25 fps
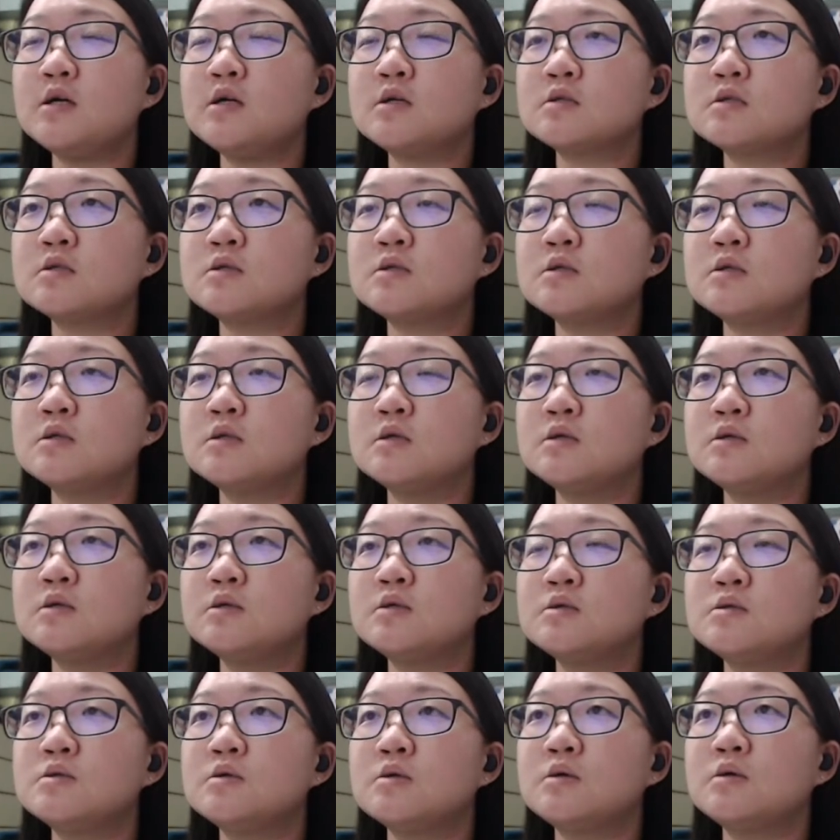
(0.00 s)
So
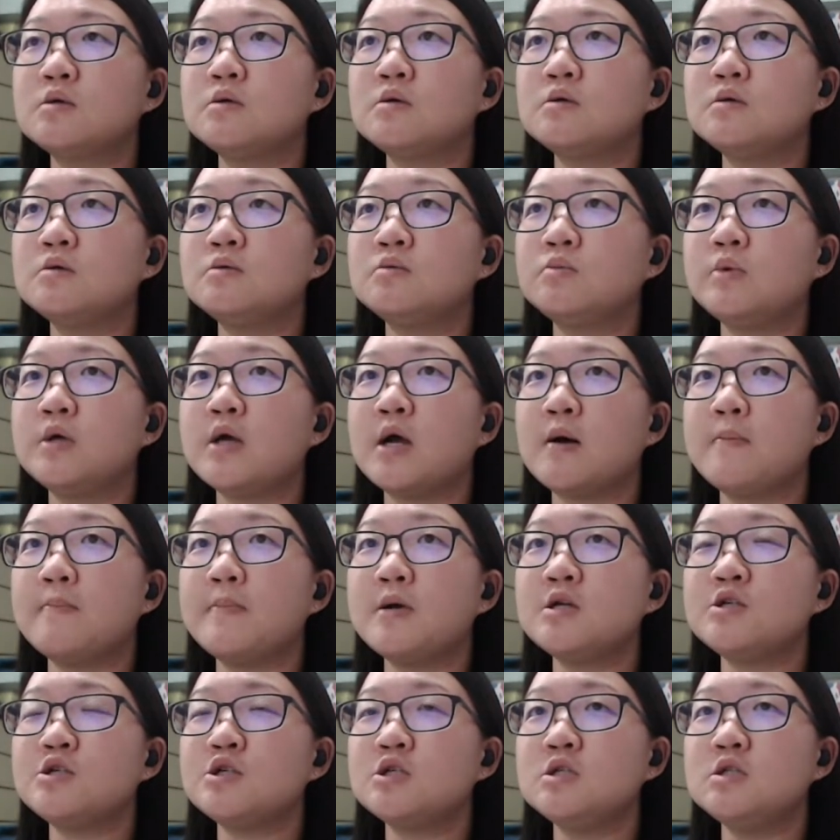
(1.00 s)
we are matching
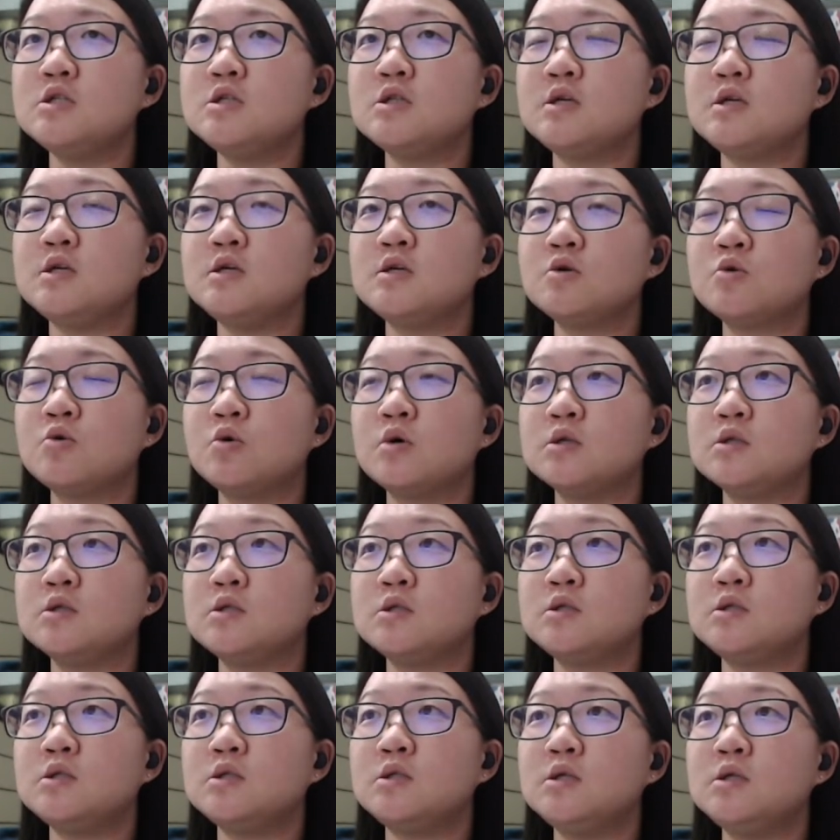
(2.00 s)
the quantity
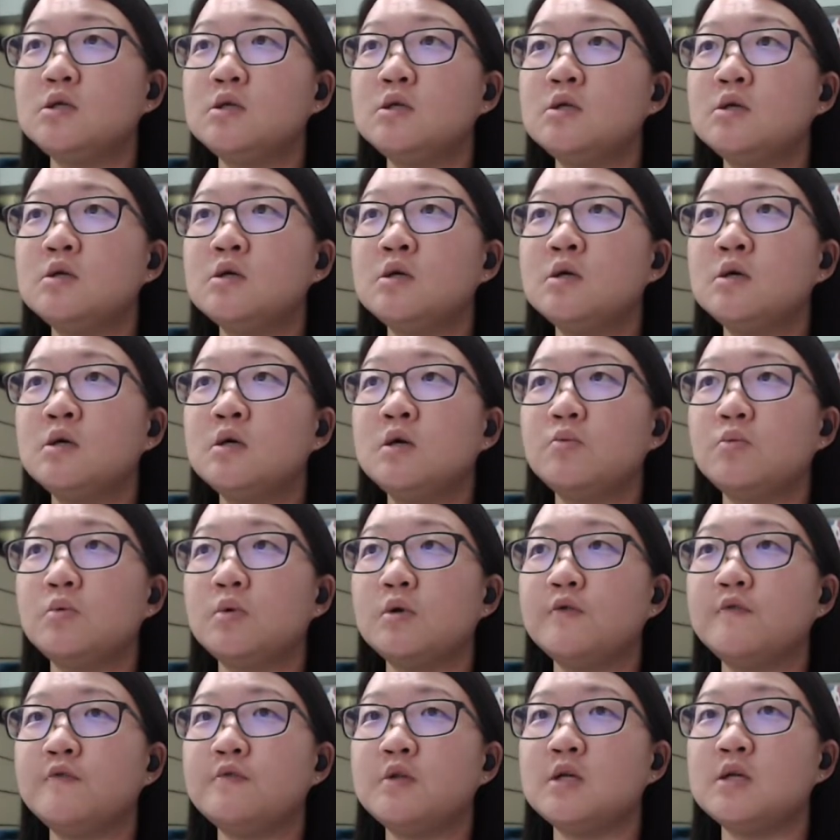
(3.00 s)
with the
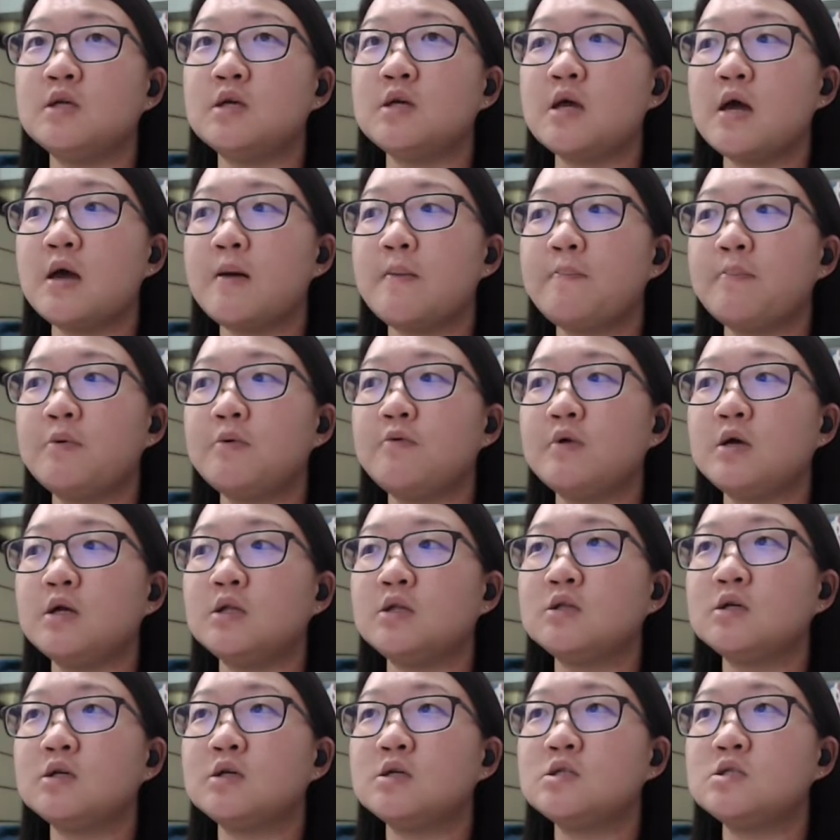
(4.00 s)
apparatus
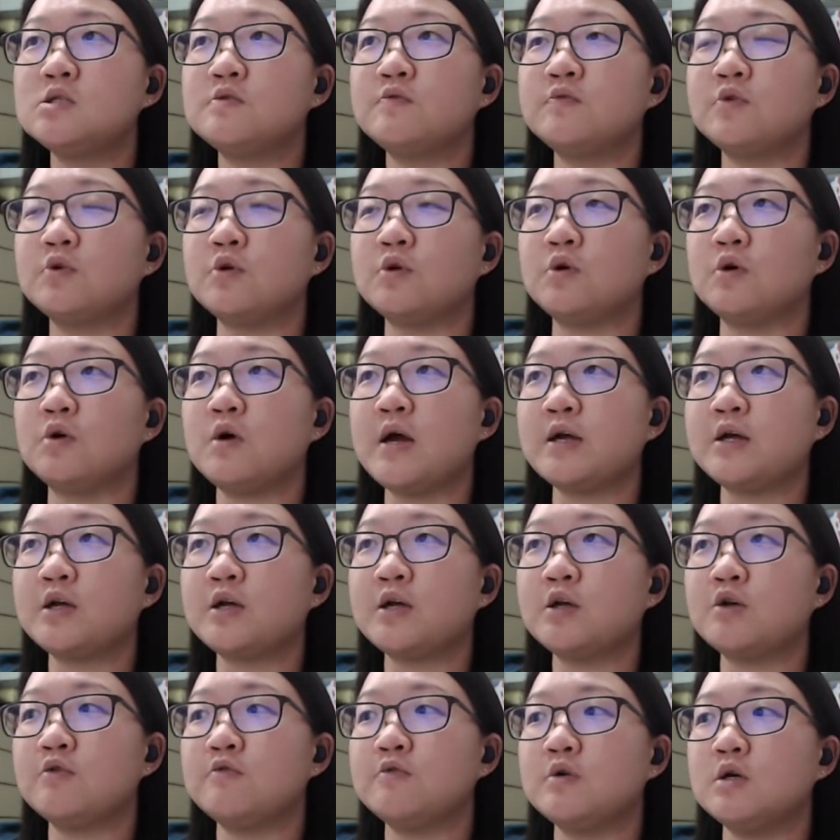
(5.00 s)
for accurate
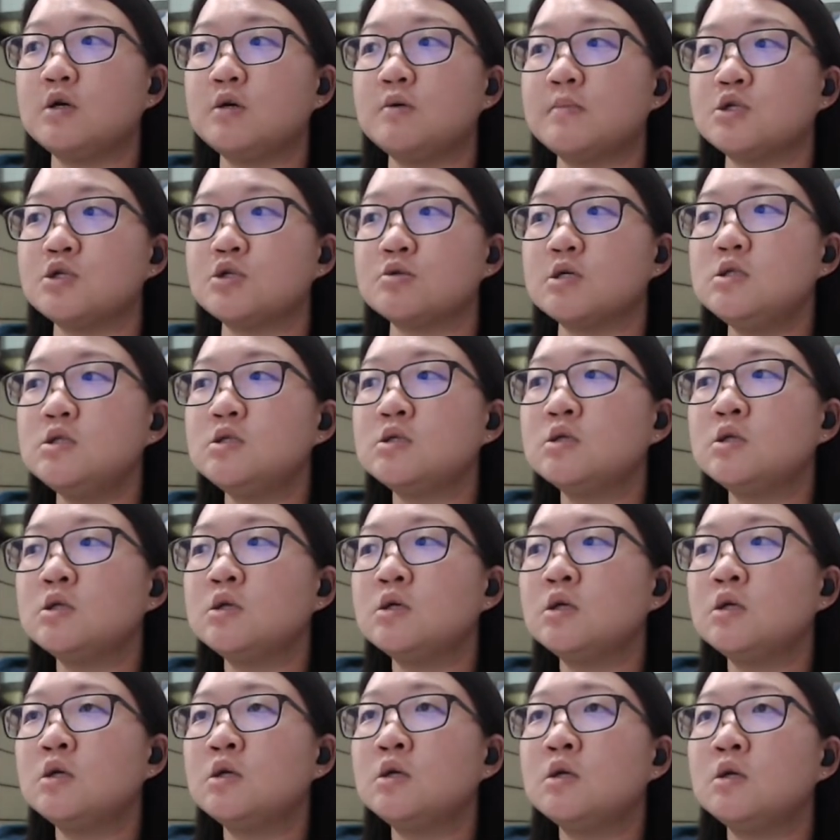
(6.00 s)
measurement.
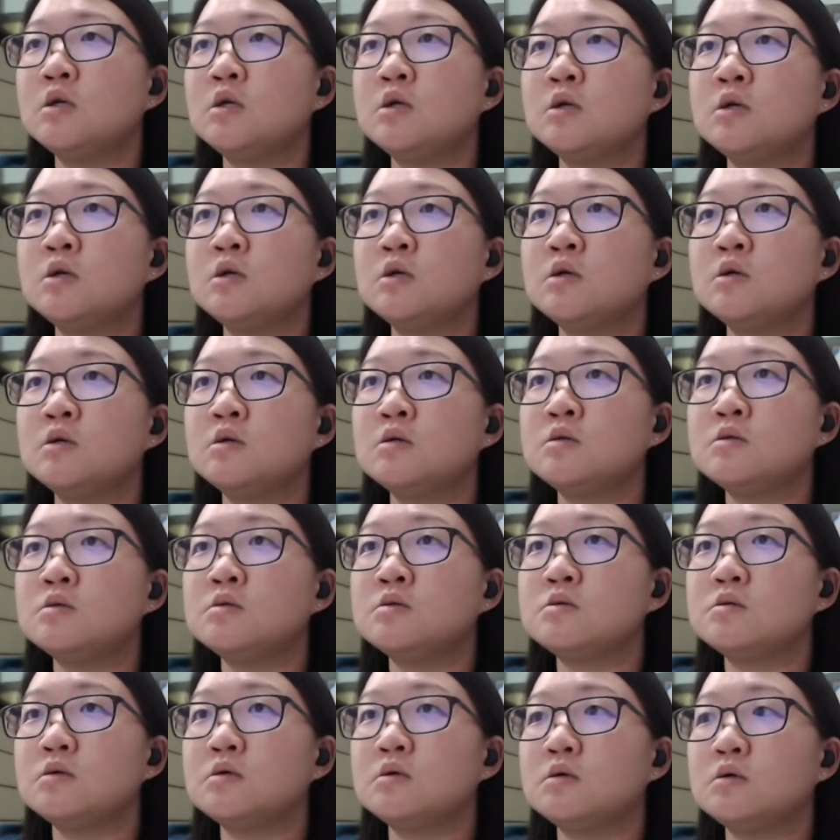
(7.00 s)
So
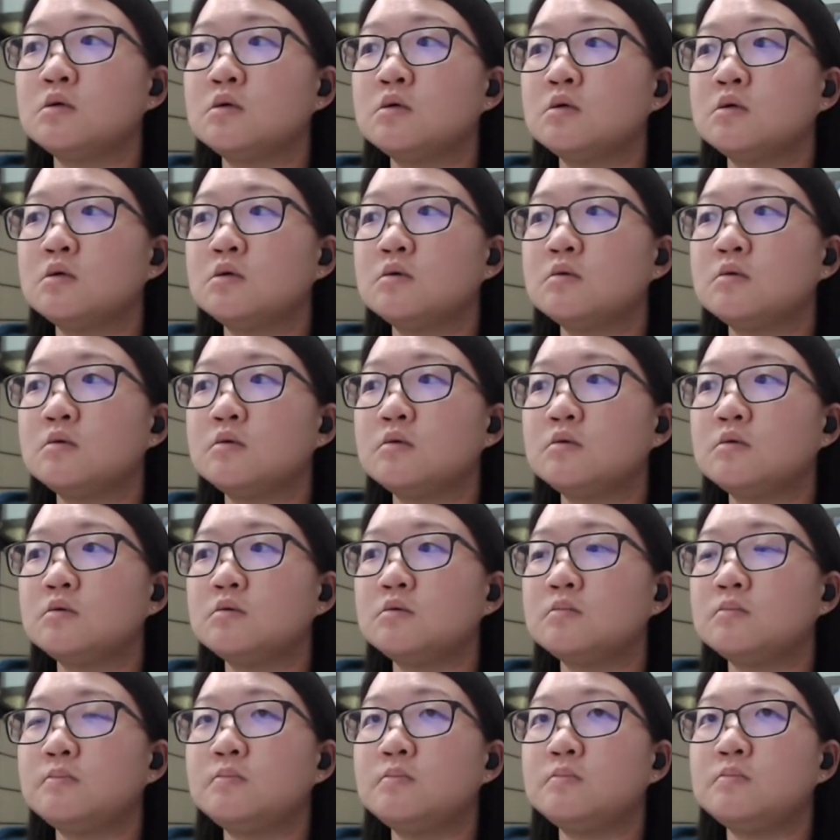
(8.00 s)

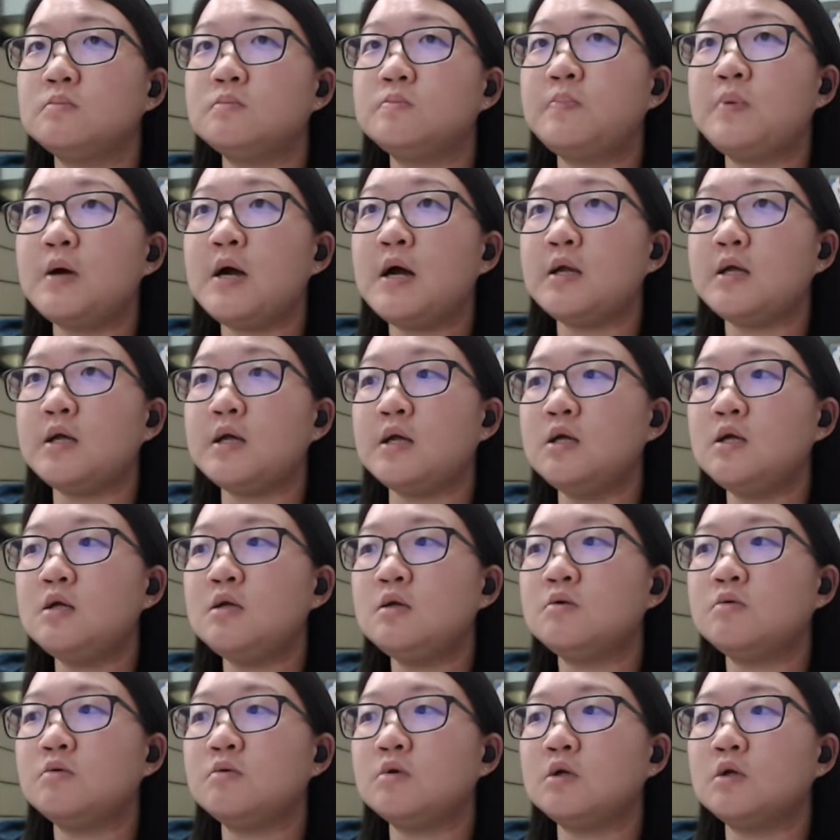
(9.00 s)
part A, we're
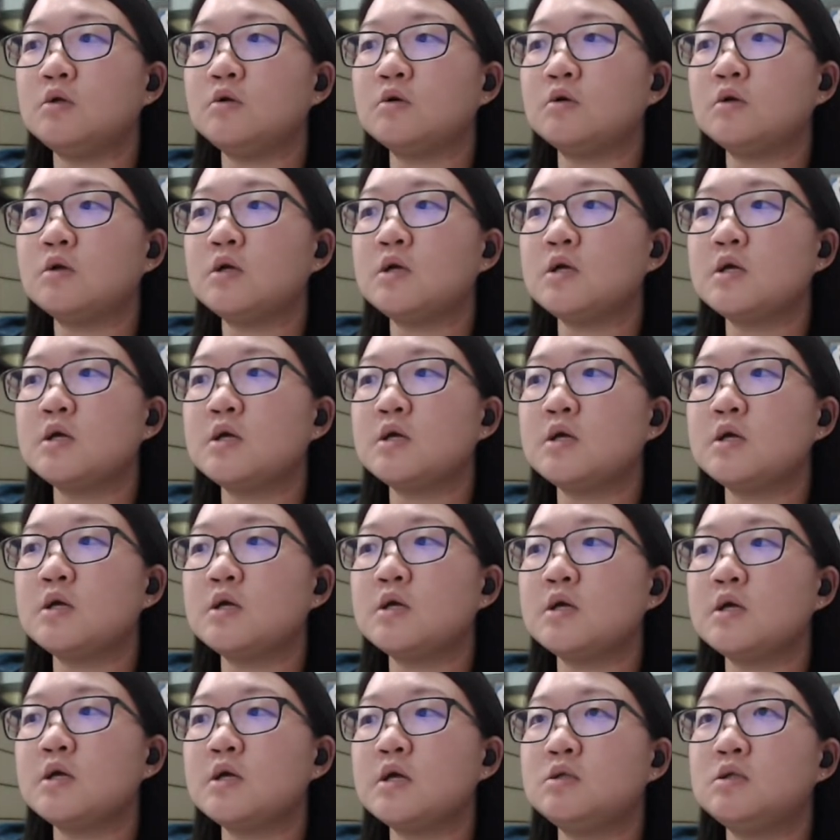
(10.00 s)
looking at
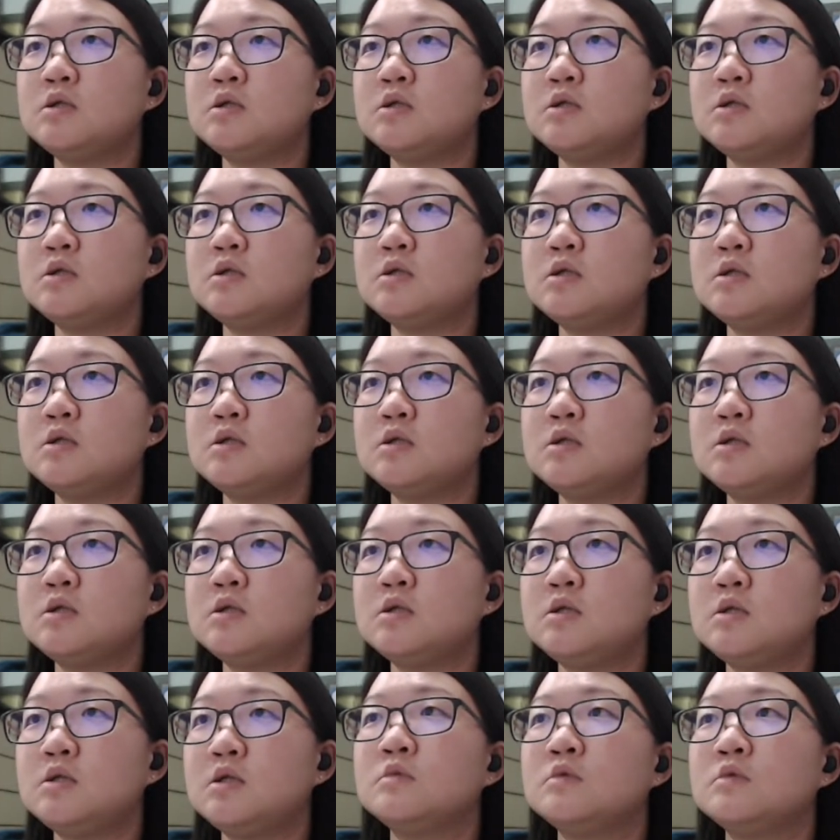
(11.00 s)
temperature.
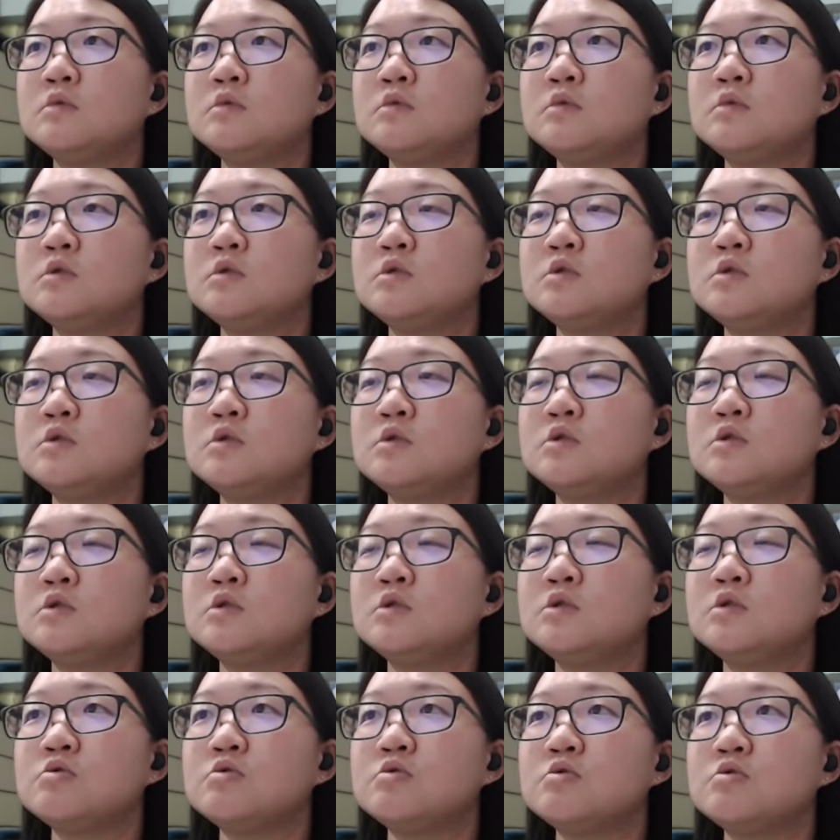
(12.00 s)
So temperature, we
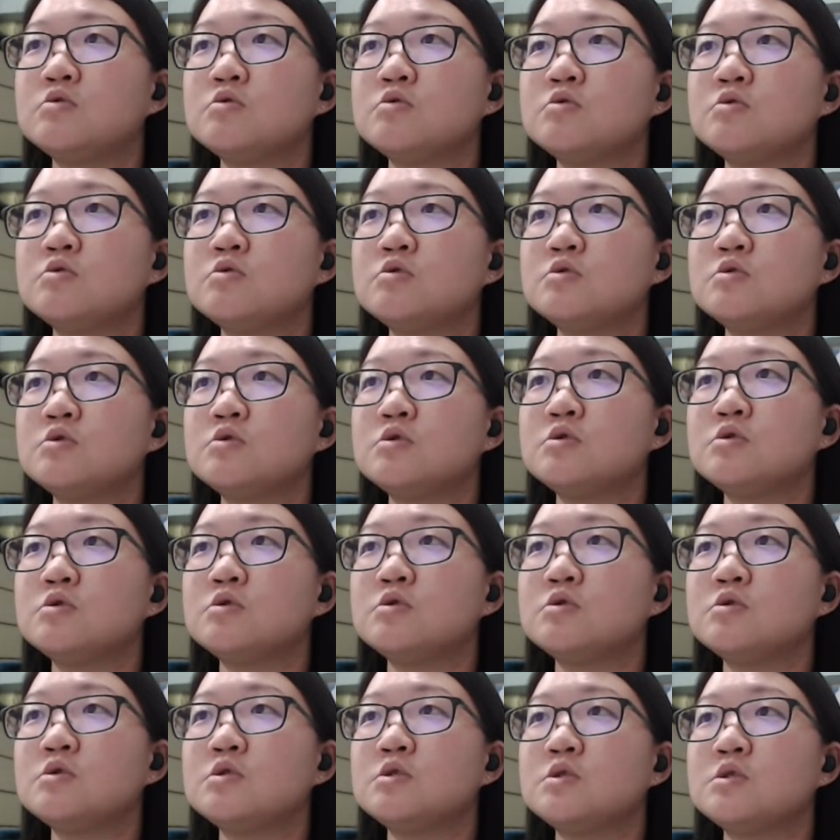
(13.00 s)
use a data
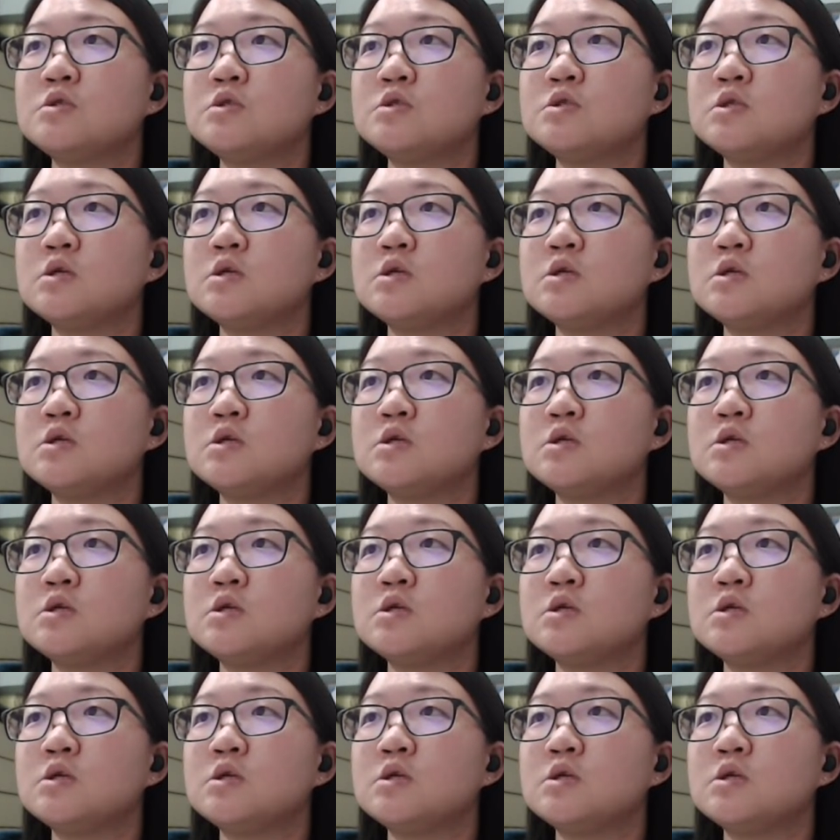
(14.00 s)
logger.